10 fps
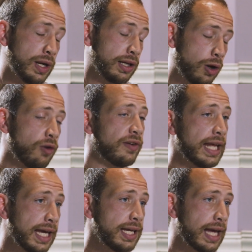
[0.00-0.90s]
And then when
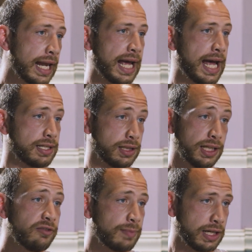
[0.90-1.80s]
COVID hit and I
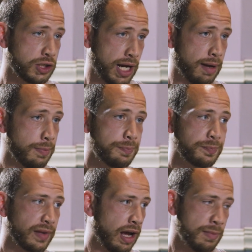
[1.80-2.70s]
had to leave my
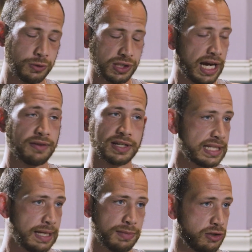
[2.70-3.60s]
job, it was just
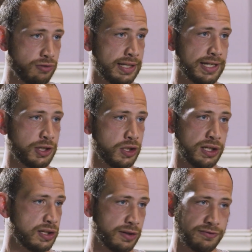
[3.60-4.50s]
kind of a seamless
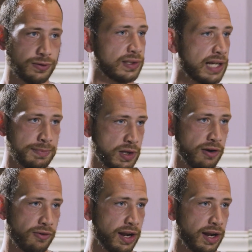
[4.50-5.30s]
transition into full-time